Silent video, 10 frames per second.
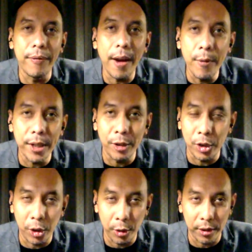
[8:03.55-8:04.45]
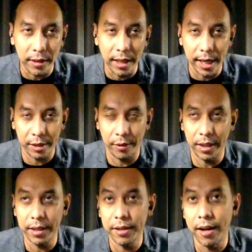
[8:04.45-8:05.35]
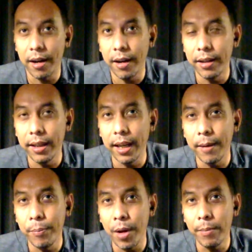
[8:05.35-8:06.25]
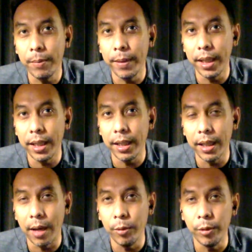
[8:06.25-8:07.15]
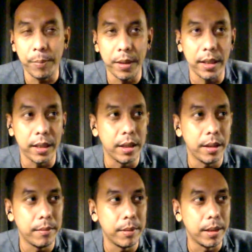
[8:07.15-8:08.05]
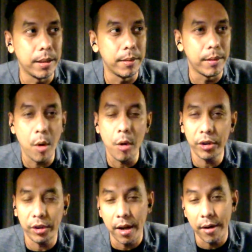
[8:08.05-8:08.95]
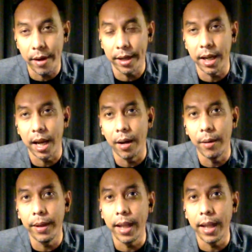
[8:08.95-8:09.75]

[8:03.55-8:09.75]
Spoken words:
If I were to choose an electric guitar, then probably I would be a rock star right now.